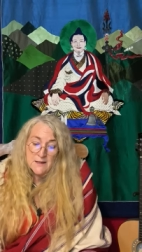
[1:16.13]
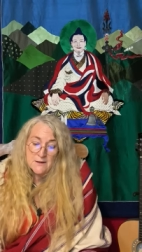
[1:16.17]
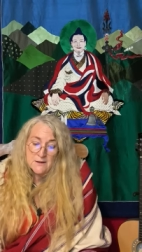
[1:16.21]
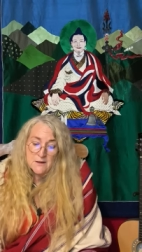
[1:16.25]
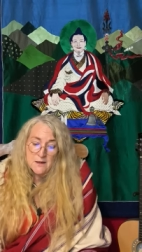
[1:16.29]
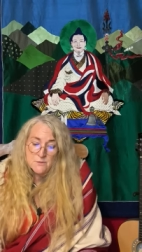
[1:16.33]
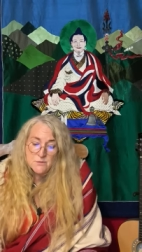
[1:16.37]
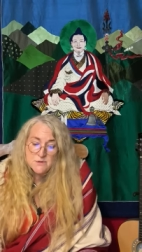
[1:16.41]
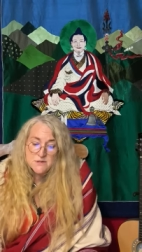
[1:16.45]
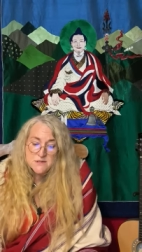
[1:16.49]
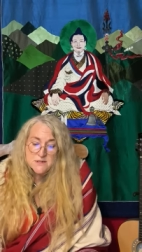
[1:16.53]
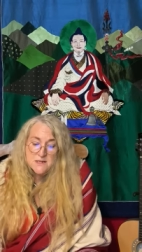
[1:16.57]

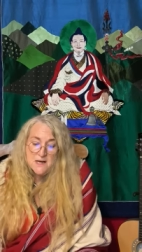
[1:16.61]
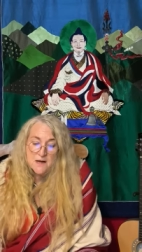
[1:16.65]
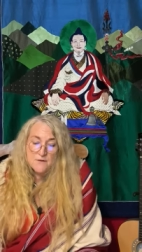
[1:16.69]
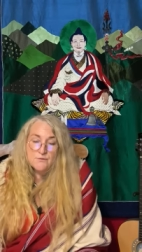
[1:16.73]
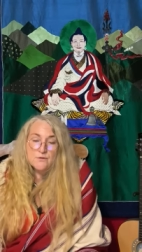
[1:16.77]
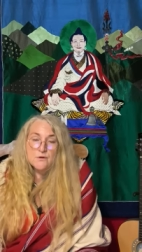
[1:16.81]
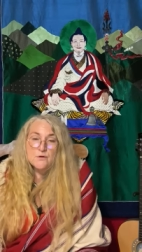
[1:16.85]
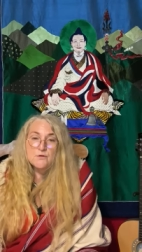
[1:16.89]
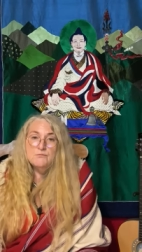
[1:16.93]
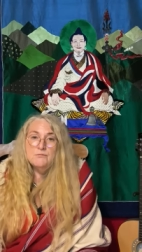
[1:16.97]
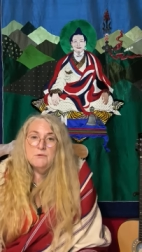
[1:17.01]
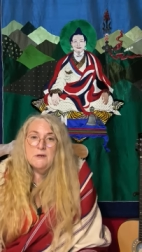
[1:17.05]
And I was
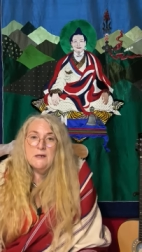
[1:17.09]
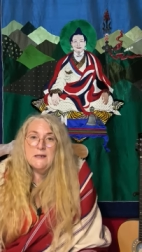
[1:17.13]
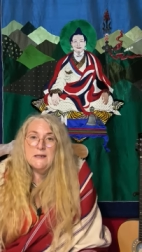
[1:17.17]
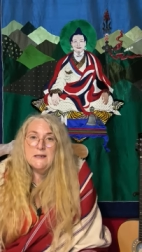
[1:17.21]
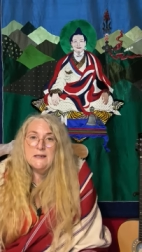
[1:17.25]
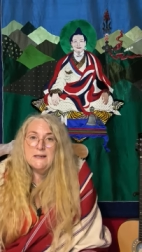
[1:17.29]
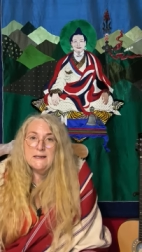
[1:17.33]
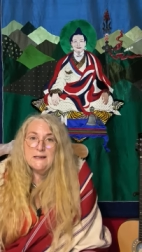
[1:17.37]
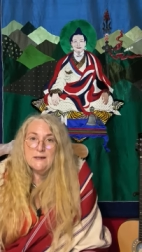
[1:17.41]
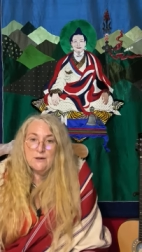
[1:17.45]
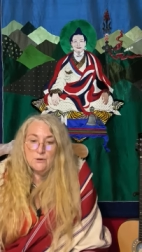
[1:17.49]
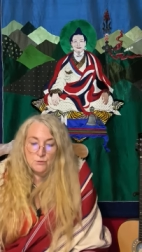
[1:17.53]
never
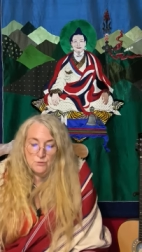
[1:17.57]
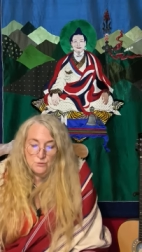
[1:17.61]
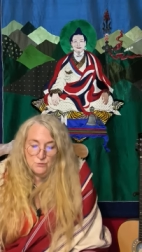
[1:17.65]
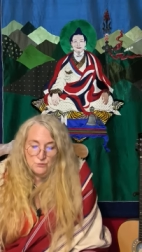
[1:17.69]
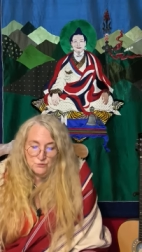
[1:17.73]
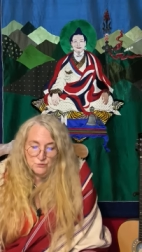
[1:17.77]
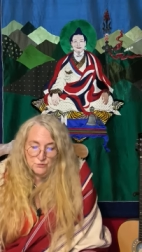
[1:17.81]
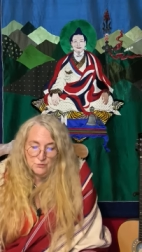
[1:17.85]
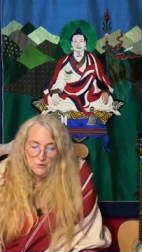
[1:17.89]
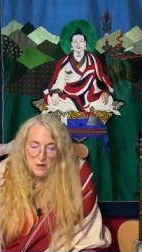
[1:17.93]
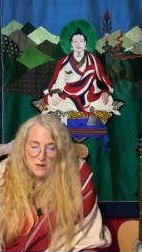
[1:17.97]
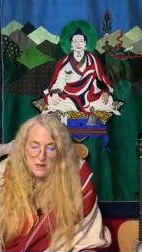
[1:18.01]
really
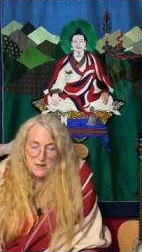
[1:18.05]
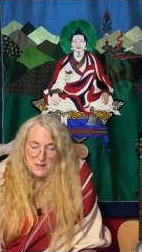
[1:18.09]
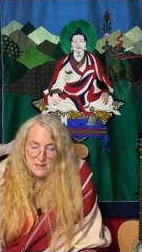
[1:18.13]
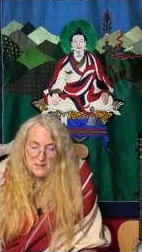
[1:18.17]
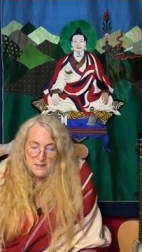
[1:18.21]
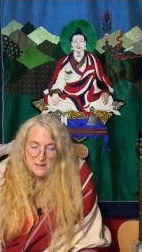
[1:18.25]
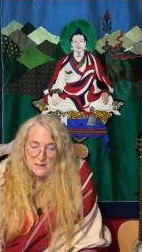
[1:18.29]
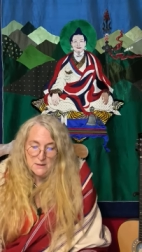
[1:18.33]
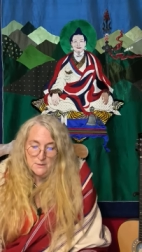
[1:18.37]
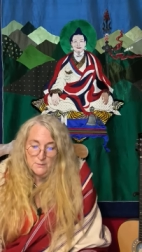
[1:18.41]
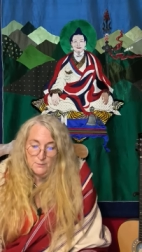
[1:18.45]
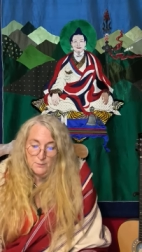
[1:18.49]

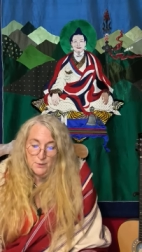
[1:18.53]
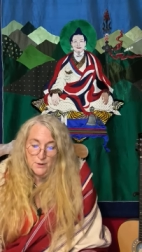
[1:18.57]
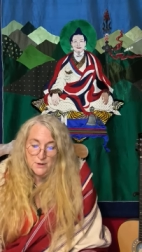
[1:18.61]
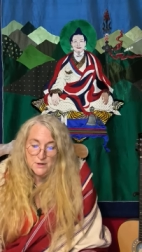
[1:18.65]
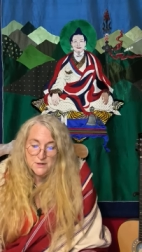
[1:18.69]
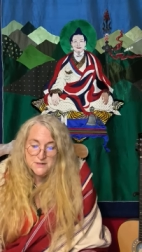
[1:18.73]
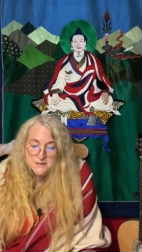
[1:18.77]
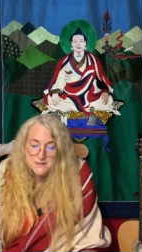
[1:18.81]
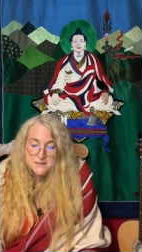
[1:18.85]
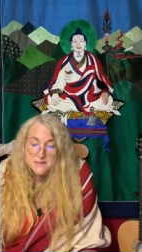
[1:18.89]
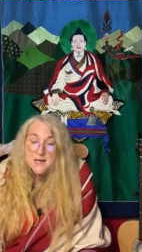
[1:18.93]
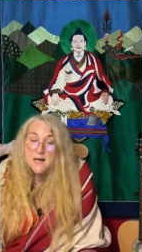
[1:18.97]
outré
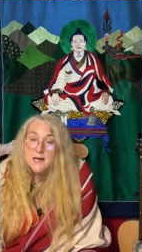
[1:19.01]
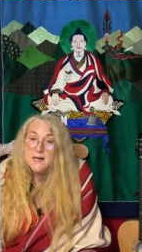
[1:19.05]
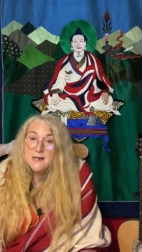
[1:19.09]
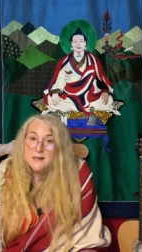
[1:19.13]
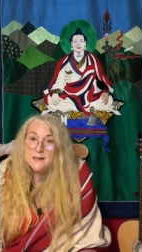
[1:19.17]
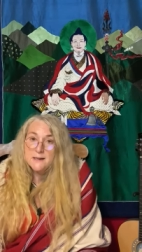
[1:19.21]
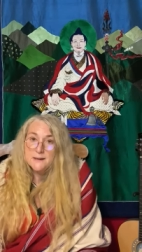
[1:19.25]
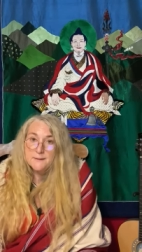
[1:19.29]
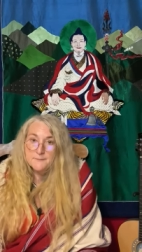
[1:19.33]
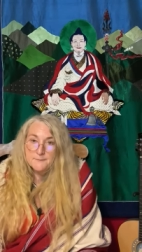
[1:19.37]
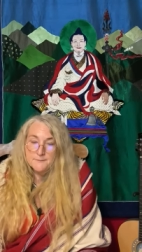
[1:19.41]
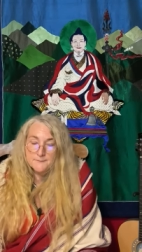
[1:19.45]
per
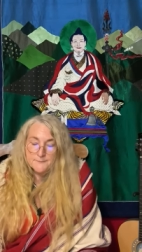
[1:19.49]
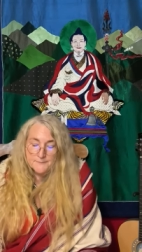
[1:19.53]
se.